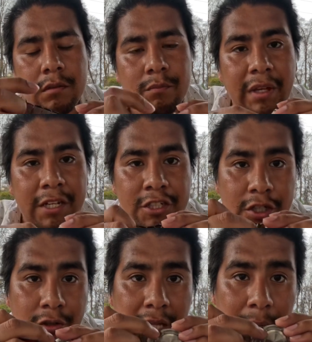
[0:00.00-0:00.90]
make
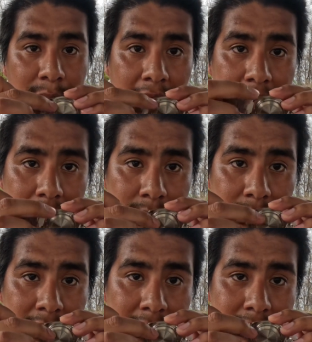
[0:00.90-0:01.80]
sure that
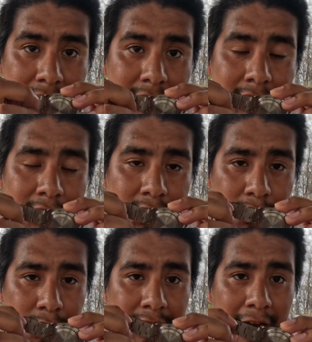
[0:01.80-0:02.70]
bottom is
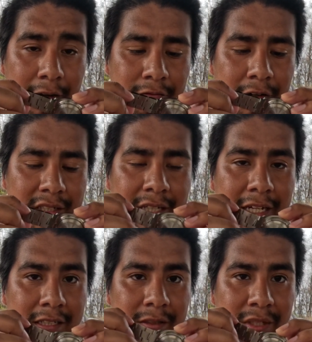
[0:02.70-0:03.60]
screwed down very
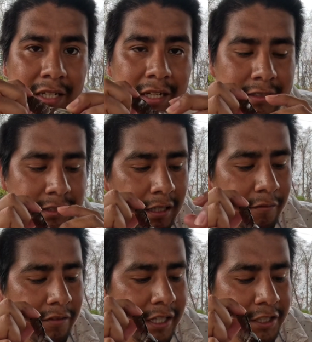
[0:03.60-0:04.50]
tightly because
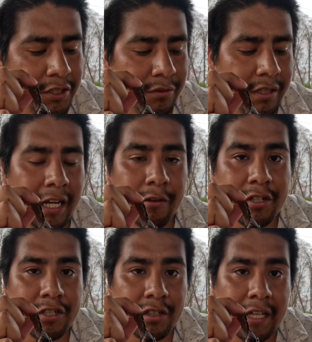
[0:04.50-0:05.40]
of the issue that I
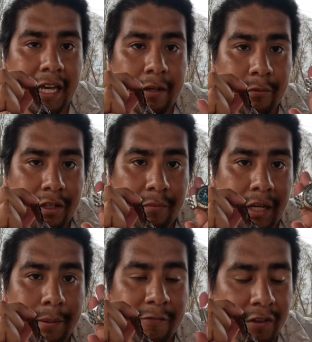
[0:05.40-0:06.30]
originally had with
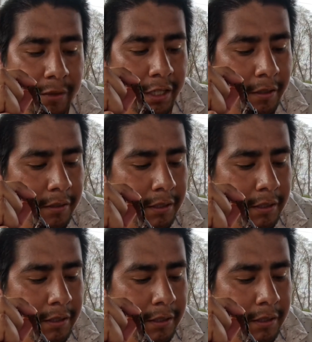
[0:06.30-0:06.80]
my Amphibia.